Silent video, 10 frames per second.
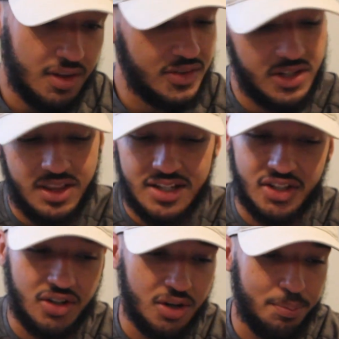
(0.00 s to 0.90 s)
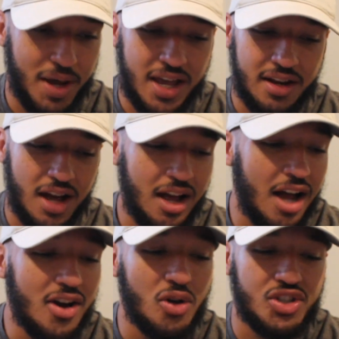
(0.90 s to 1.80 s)
See, that's a good pen.
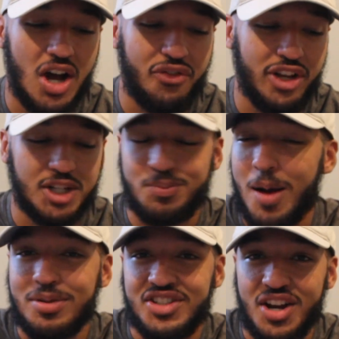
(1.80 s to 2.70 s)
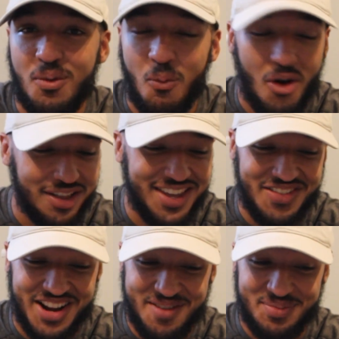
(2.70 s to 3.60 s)
I know João Felix probably didn't want to
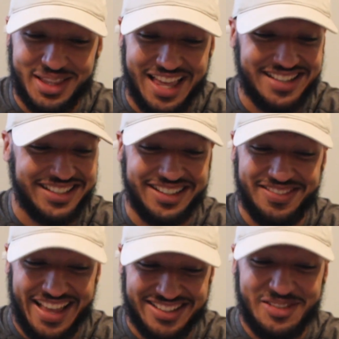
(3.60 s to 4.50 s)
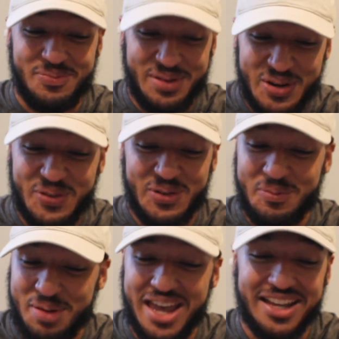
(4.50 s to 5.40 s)
give it up, but that's a
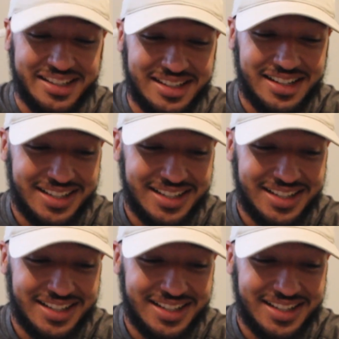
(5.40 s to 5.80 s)
beautiful pen.